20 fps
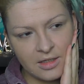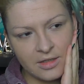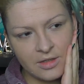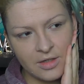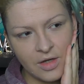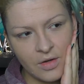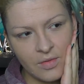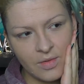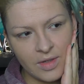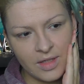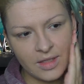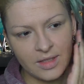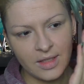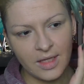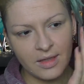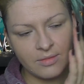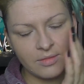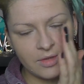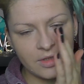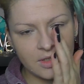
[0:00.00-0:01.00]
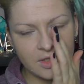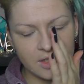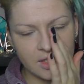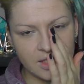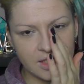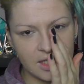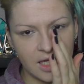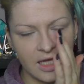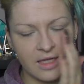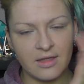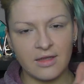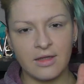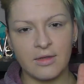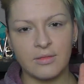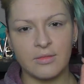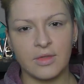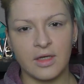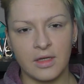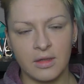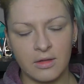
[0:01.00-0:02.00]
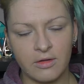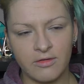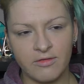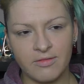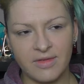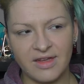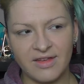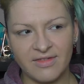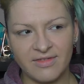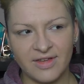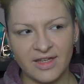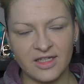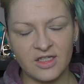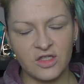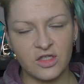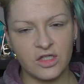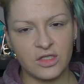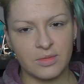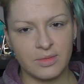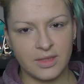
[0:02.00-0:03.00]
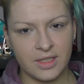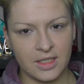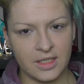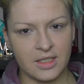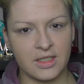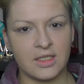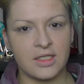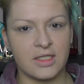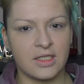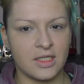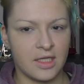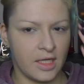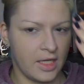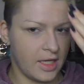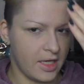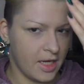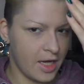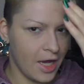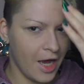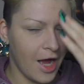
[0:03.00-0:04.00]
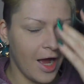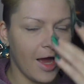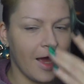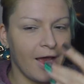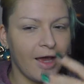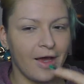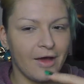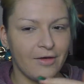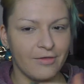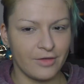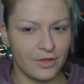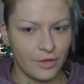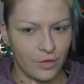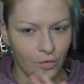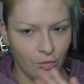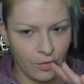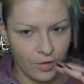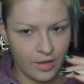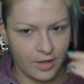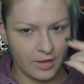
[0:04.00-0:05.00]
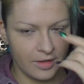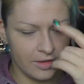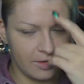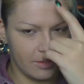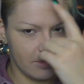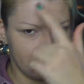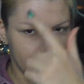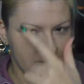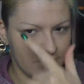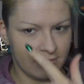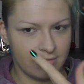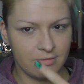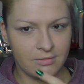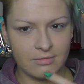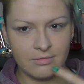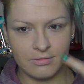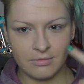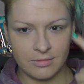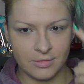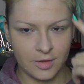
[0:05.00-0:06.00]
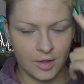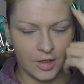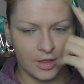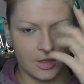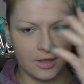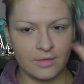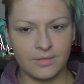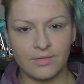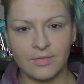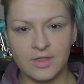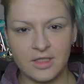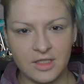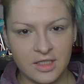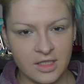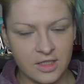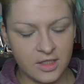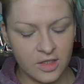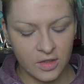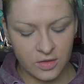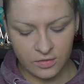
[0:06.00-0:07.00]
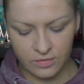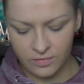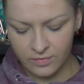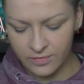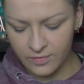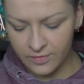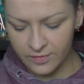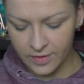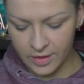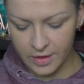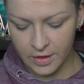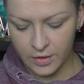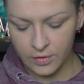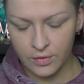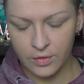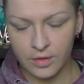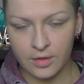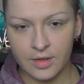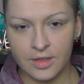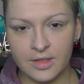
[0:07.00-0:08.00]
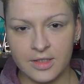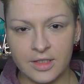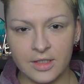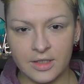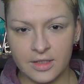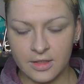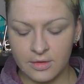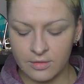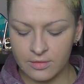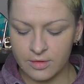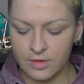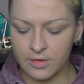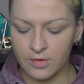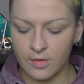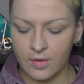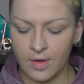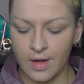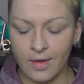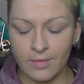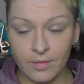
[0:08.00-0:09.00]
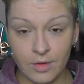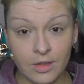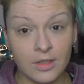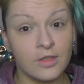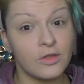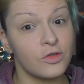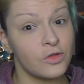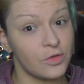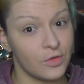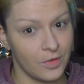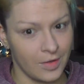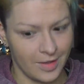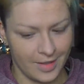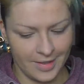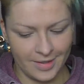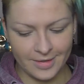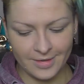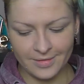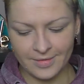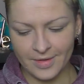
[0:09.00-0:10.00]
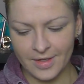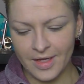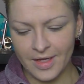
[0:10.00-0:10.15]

You know what? I'm gonna set the middle of my face just because I have an oily, like, T-zone, very oily T-zone, so I'm gonna try it.